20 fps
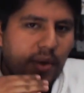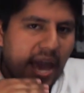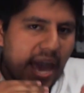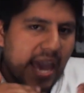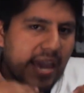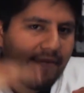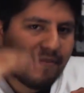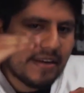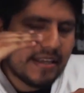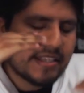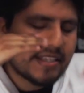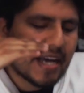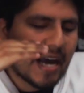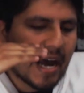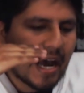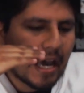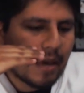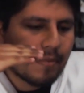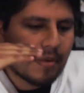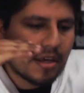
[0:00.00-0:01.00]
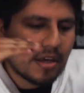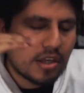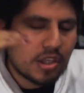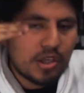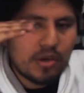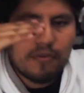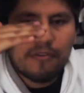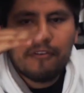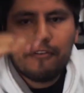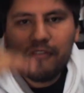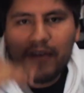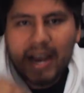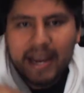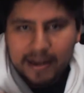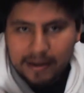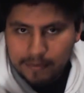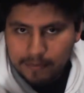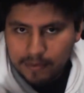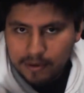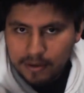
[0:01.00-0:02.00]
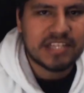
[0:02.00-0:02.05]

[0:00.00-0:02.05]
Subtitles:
you every time you fight him.